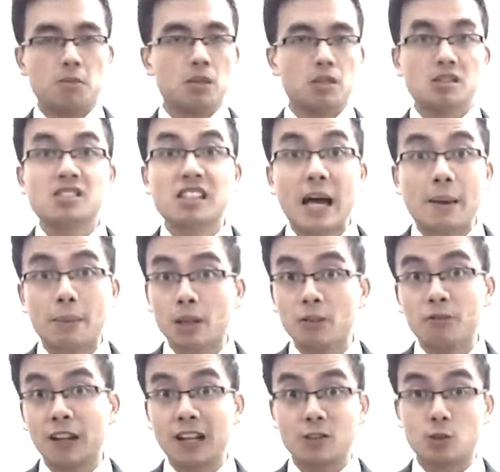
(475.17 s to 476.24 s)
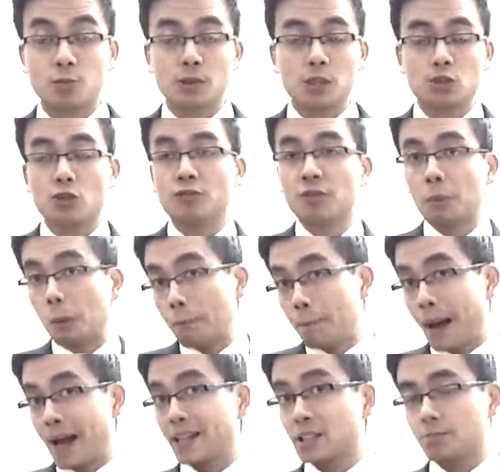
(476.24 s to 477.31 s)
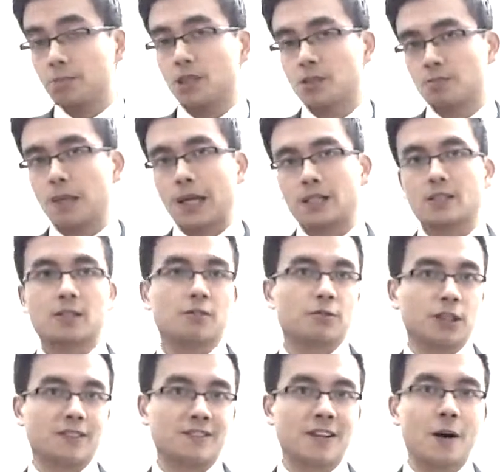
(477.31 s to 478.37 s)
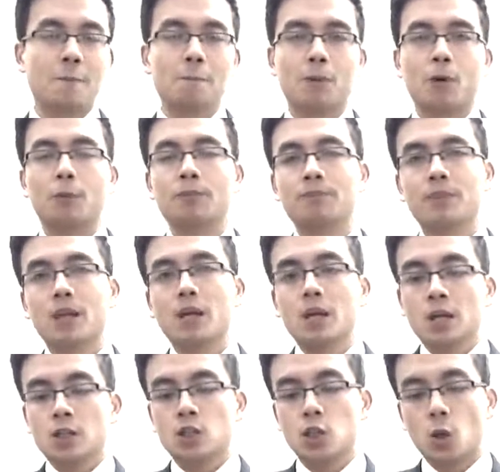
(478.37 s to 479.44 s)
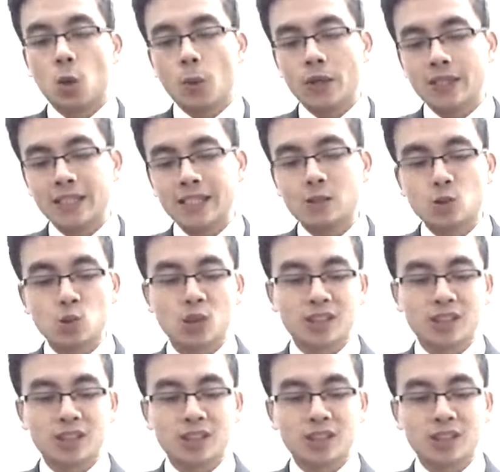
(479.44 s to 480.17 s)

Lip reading: statement of financial position from the bank's perspective, for example. So what we need to